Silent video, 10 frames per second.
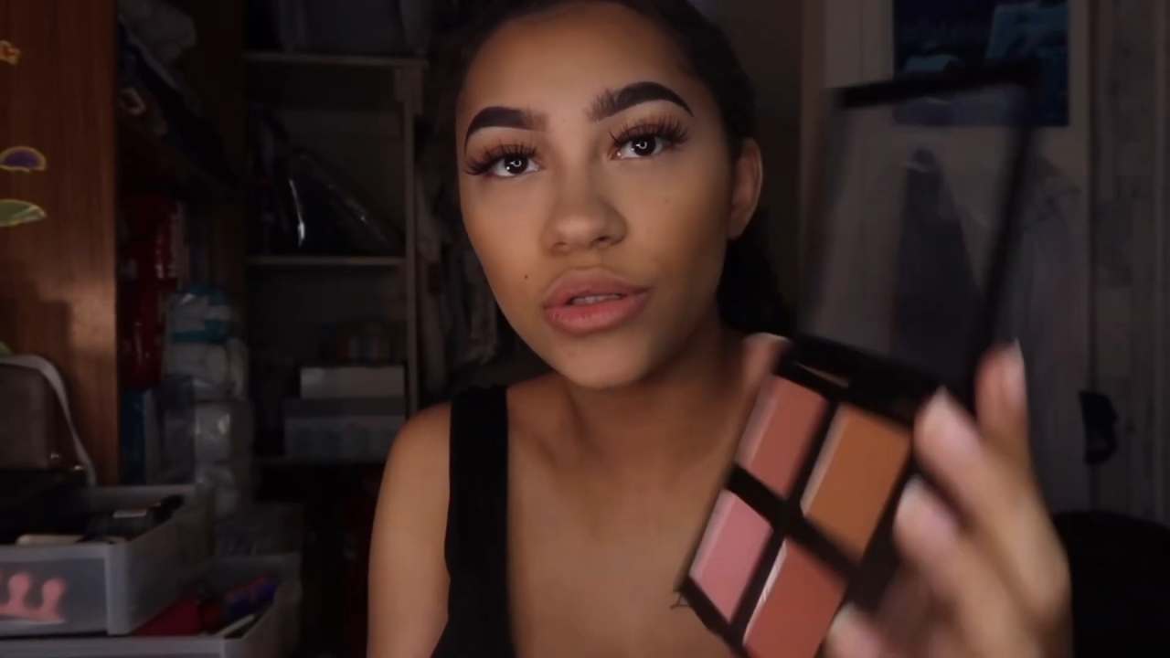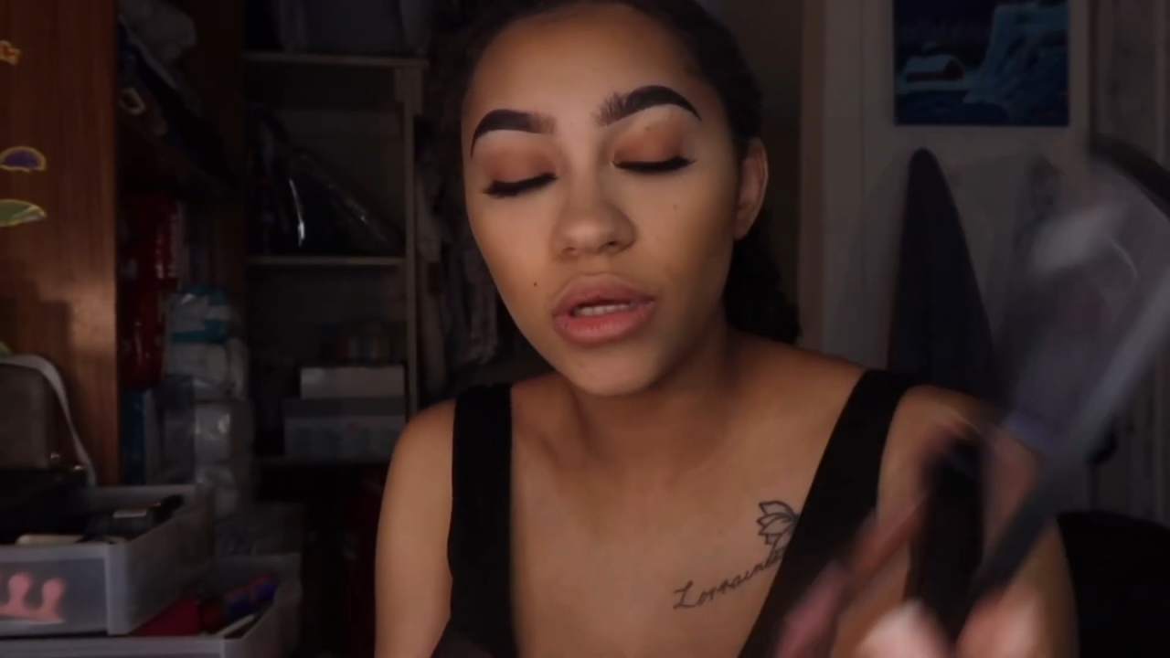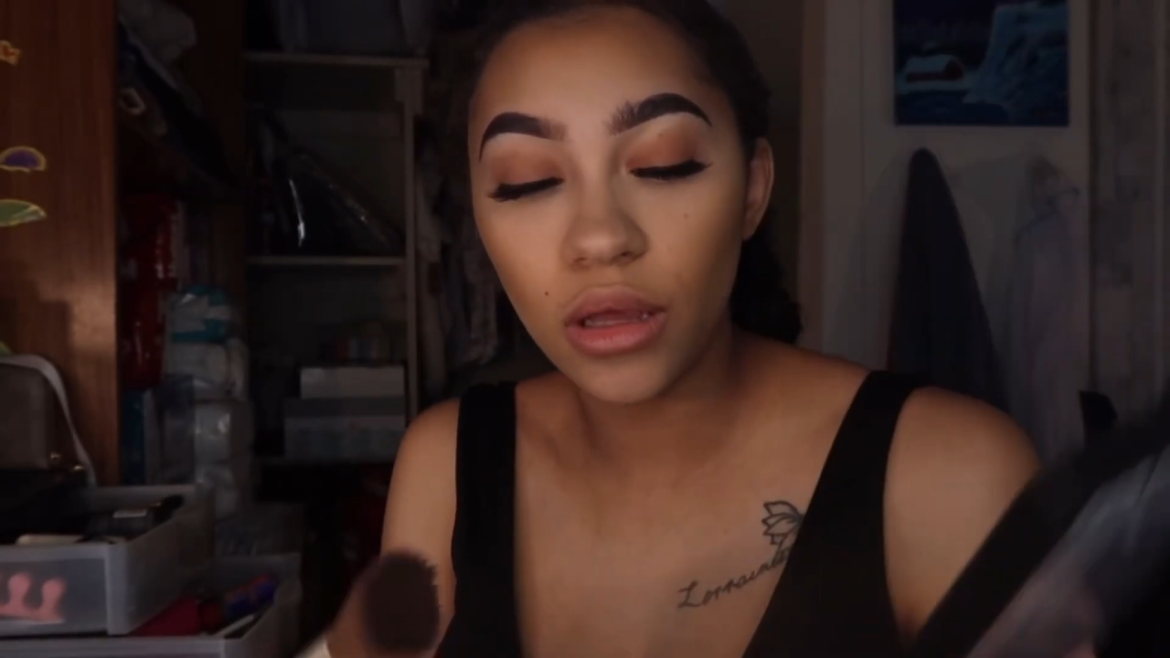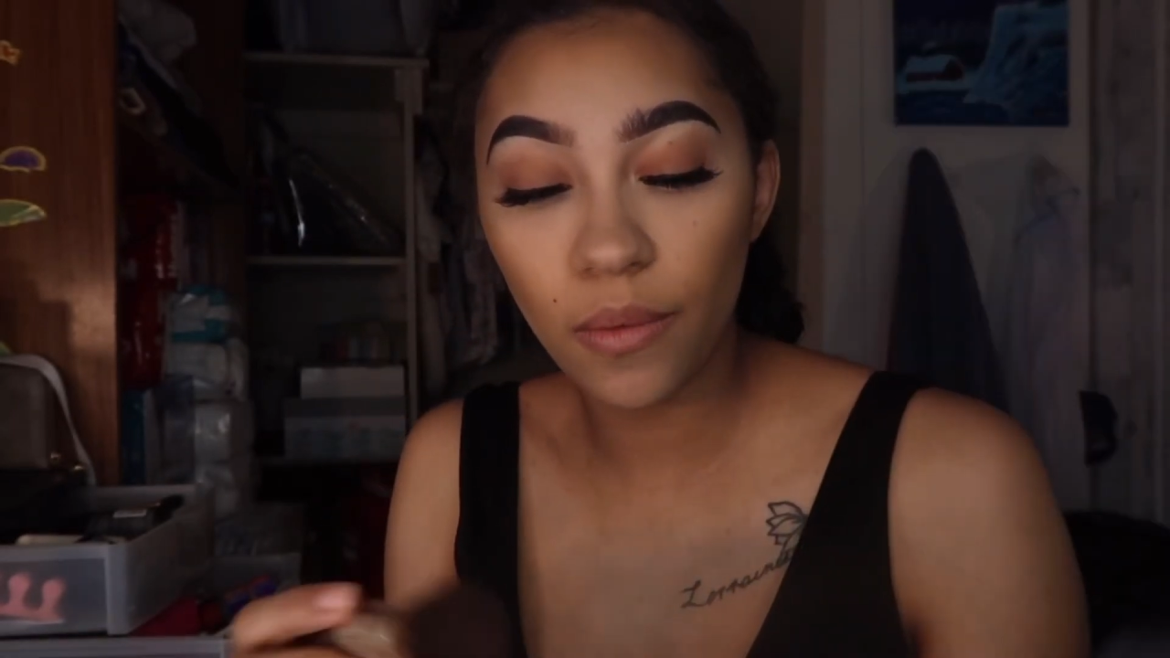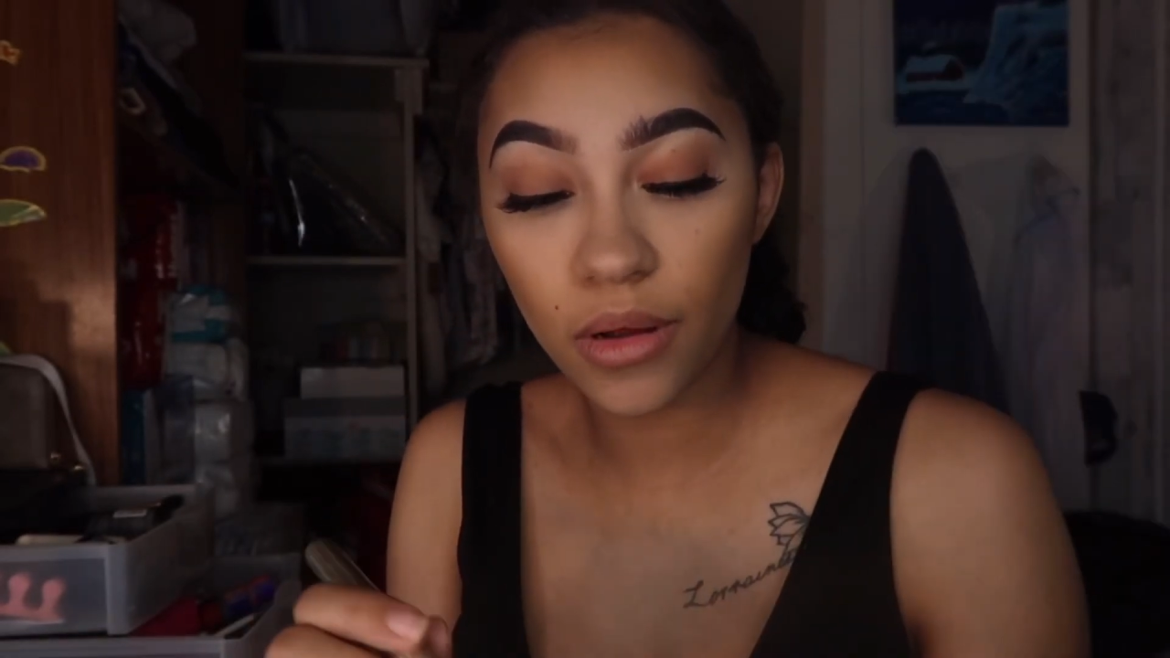
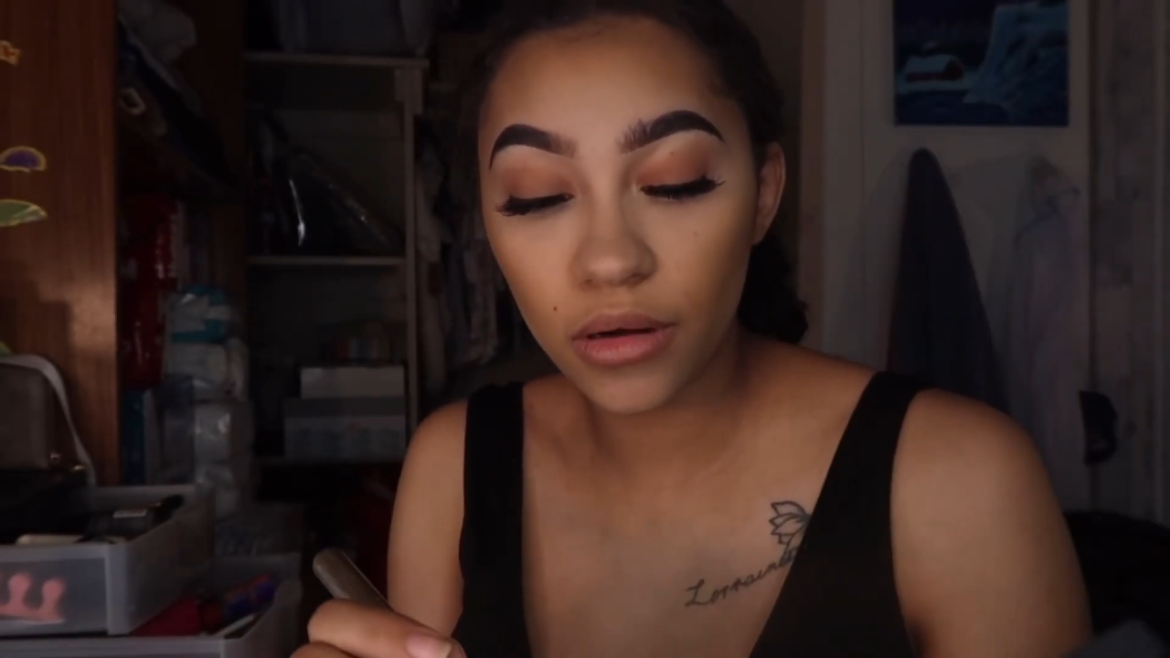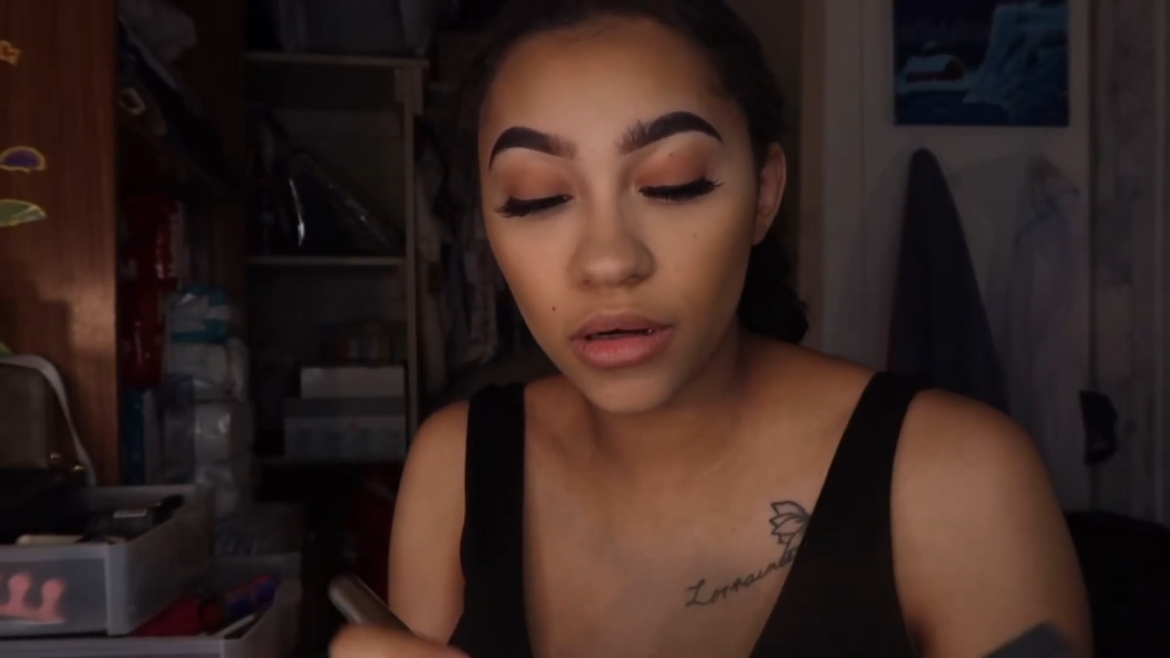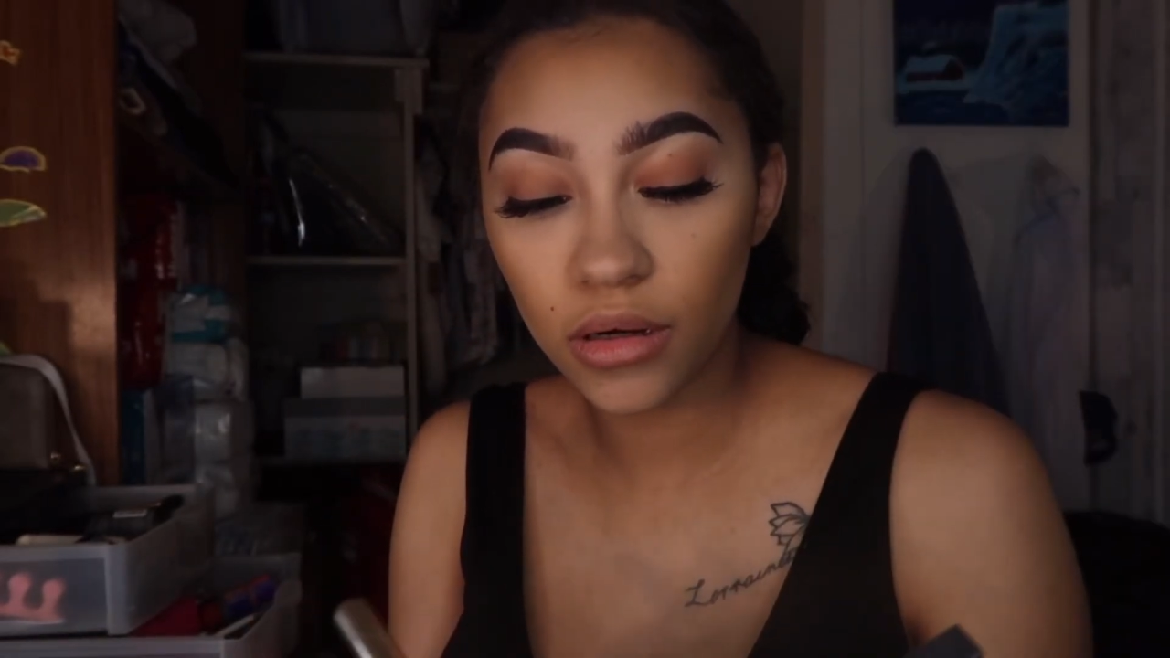looking one.